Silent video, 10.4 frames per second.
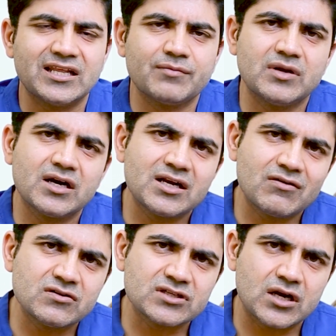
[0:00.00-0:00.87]
Their blood
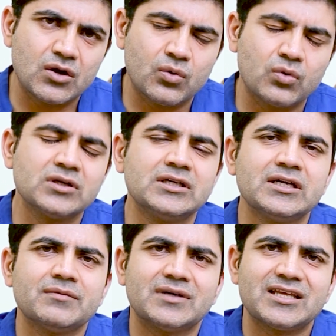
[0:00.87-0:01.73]
levels are low,
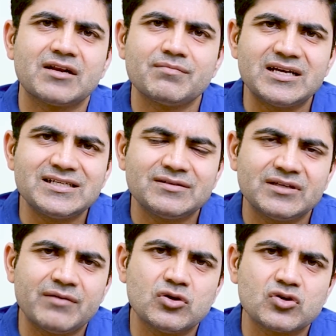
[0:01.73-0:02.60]
but they are
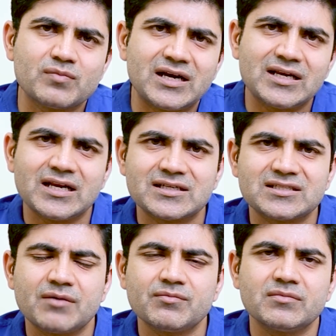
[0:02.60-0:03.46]
able to maintain
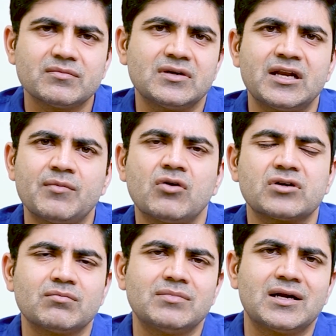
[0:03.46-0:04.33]
some
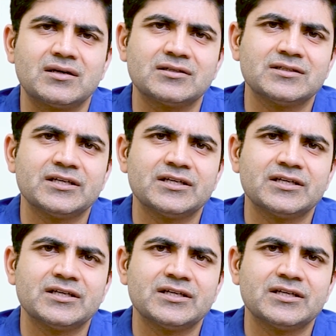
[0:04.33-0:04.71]
amount of blood,